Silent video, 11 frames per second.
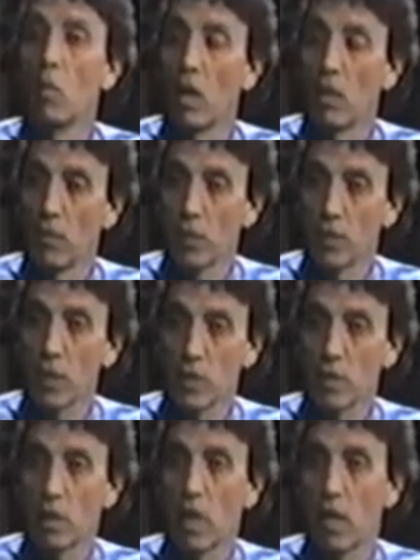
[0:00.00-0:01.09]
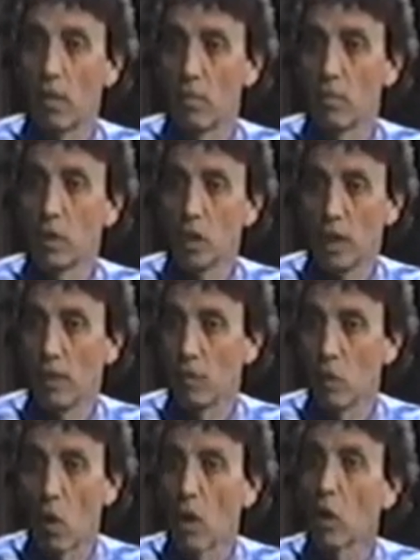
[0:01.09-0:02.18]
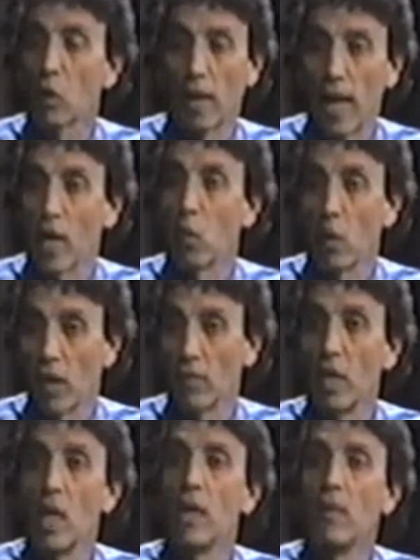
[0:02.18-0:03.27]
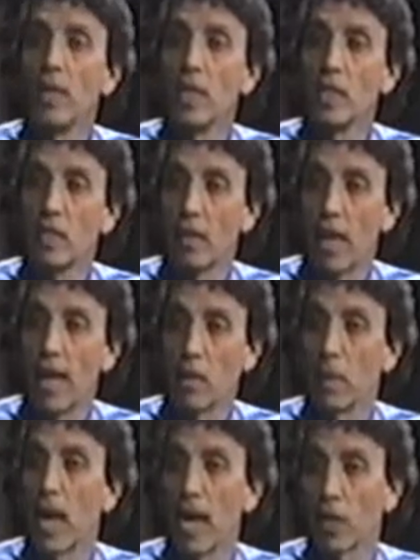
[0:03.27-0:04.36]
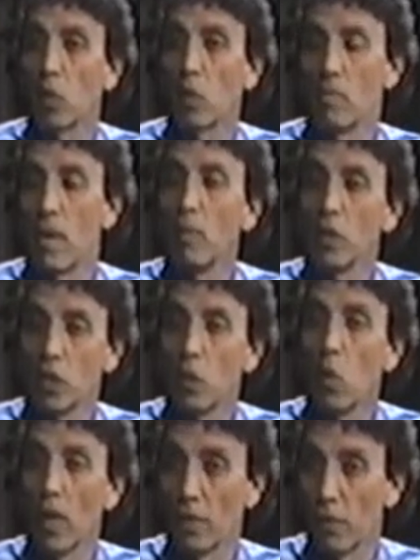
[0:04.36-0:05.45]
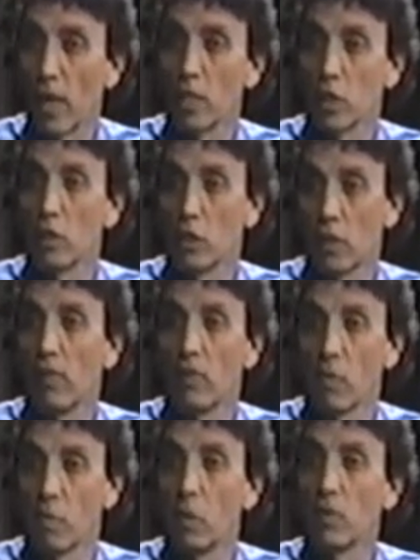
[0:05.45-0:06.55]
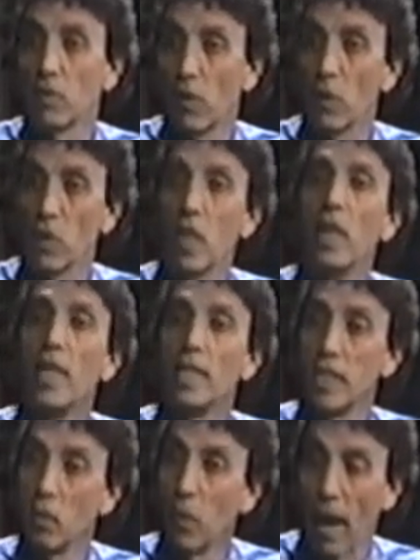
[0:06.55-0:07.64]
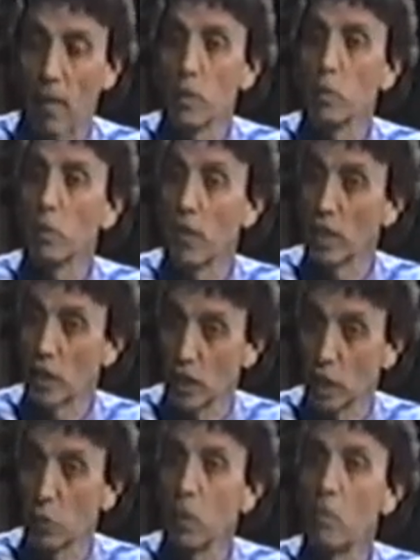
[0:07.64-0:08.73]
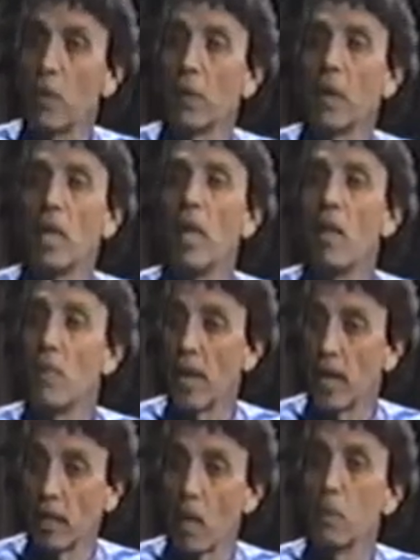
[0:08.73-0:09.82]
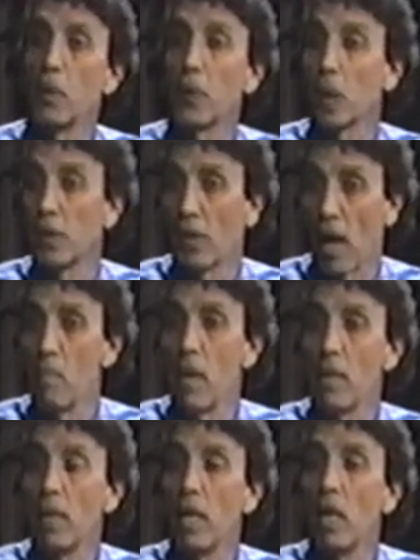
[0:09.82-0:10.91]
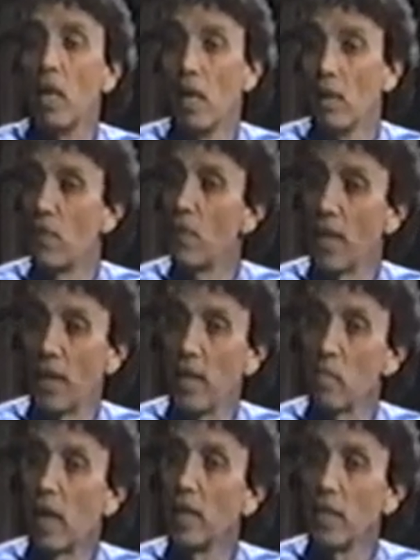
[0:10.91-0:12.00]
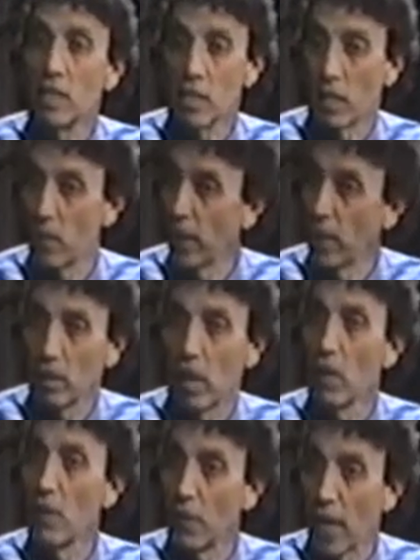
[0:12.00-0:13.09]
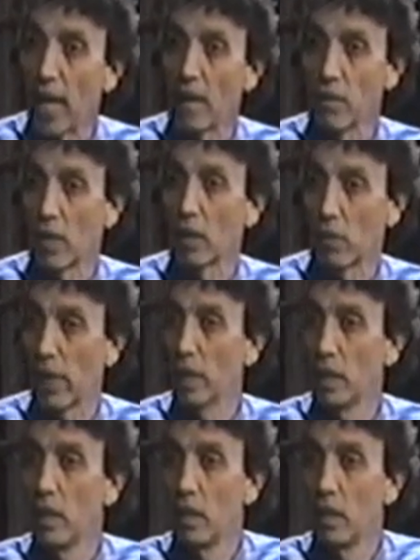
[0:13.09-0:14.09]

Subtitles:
well, this, say, dog or cat or whatever needs antibiotic or whatever. Maybe we should go ahead and try this conservative approach first, see what happens within a 6-week period. Then at that particular time, maybe then they might need something other than that. Is that correct?